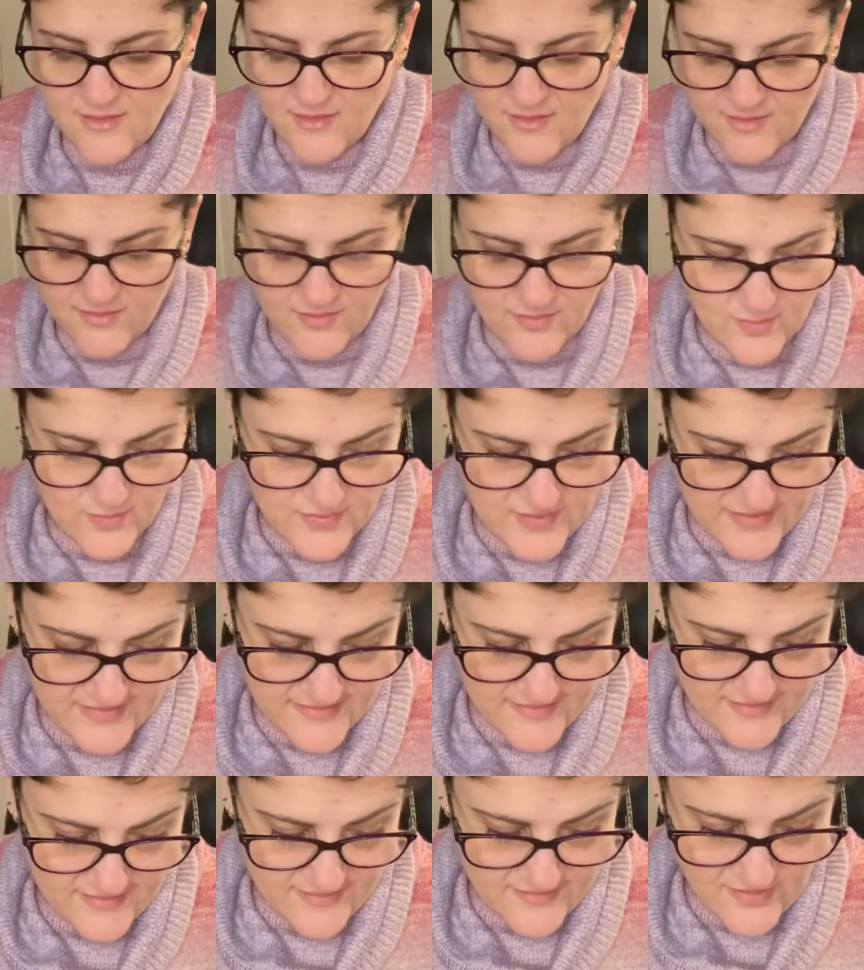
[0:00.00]
So this
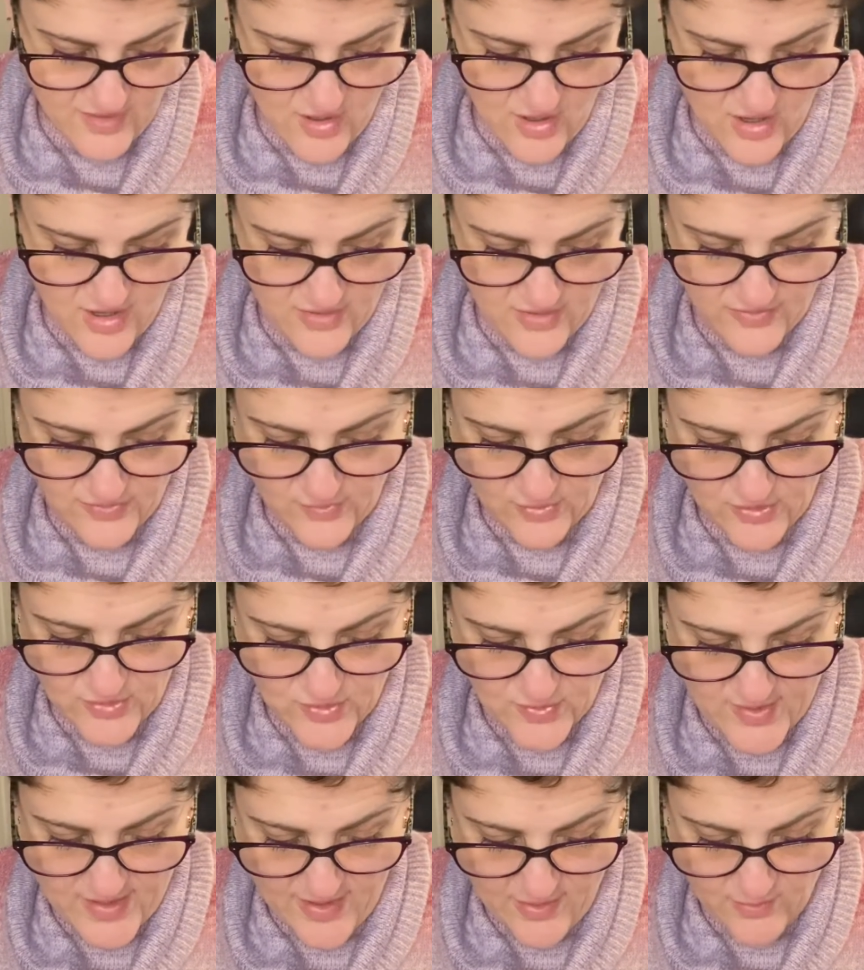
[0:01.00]
is on 32
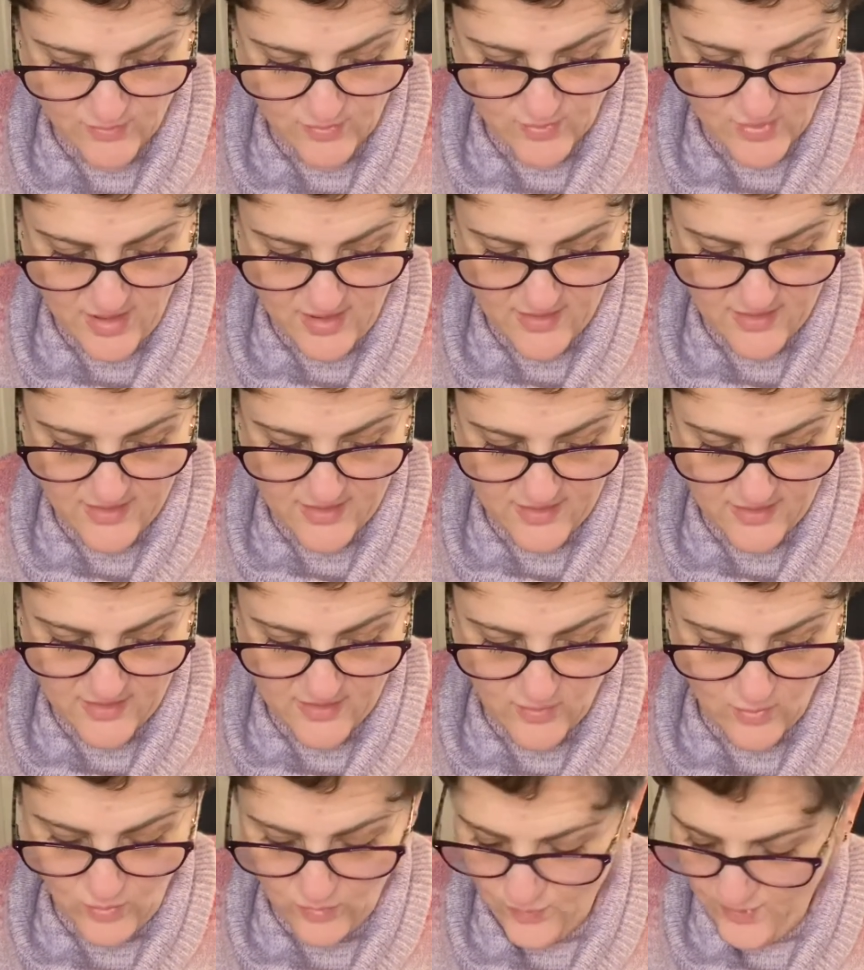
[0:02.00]
count Lugana in
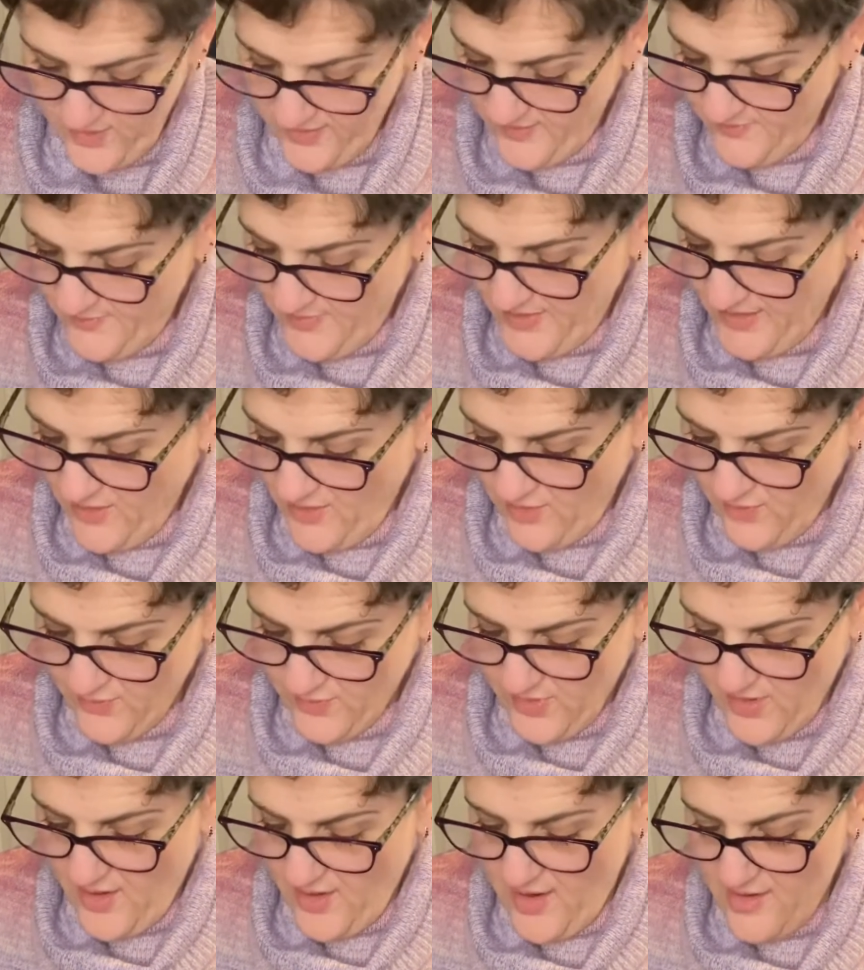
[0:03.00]
Old West by Color
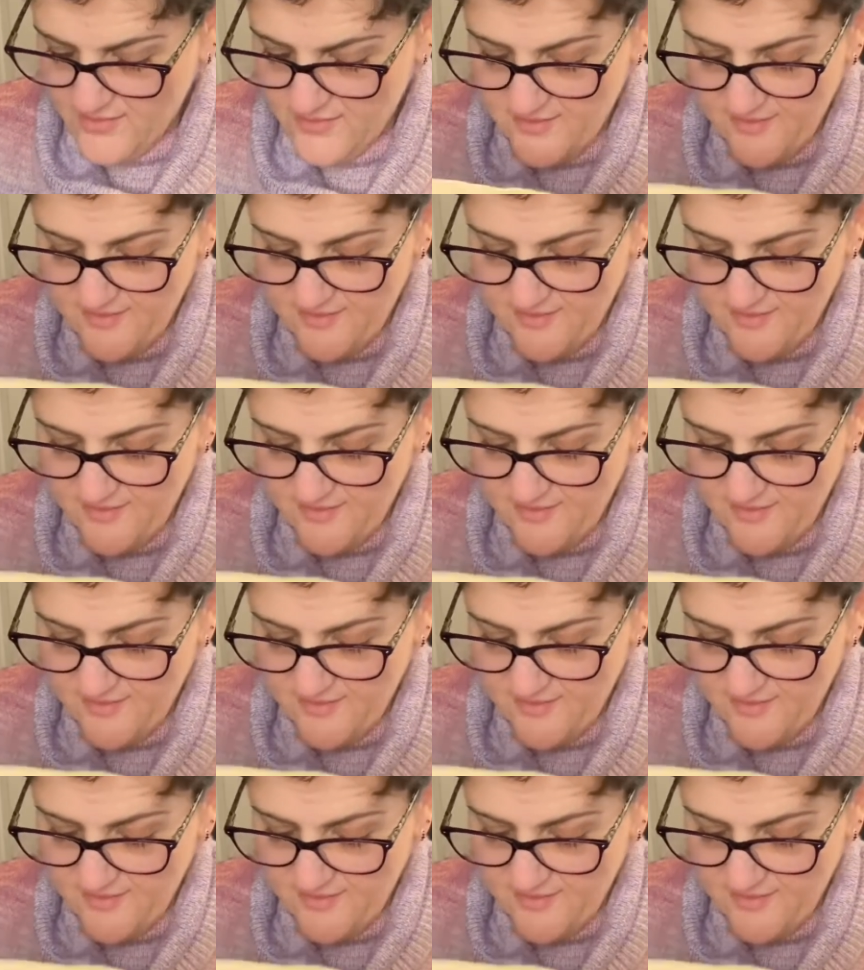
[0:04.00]
and Cotton.